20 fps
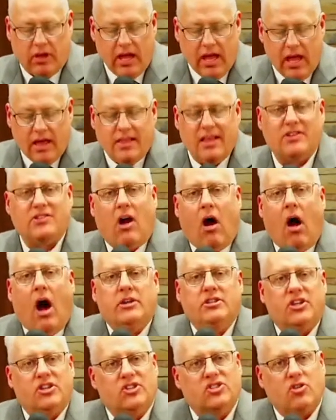This ought
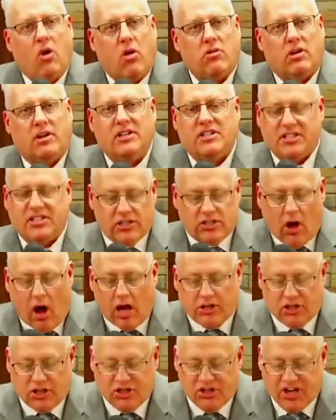to startle us. This ought
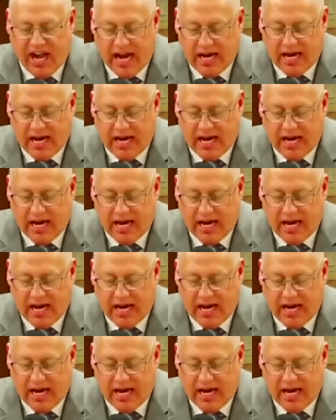to shake